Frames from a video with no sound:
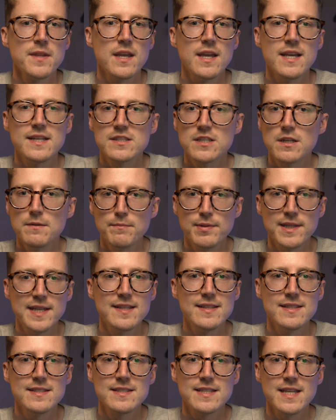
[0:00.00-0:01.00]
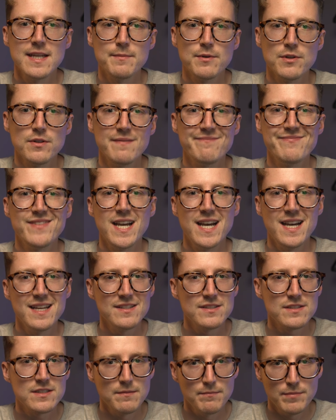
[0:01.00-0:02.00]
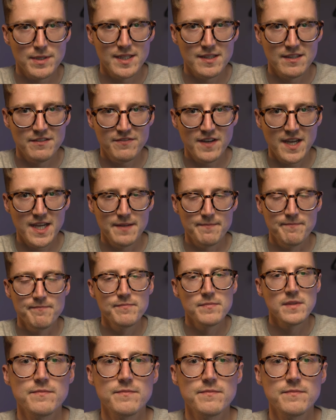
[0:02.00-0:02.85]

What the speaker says: it's completely stable and it's completely fine.